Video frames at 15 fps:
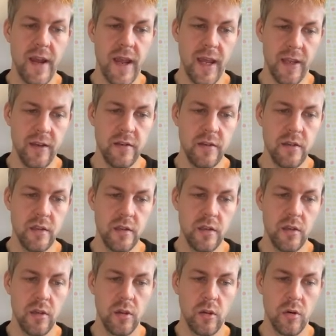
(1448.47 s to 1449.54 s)
n
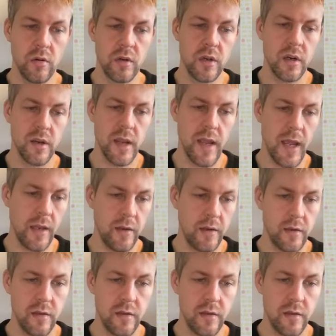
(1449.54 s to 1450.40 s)
log n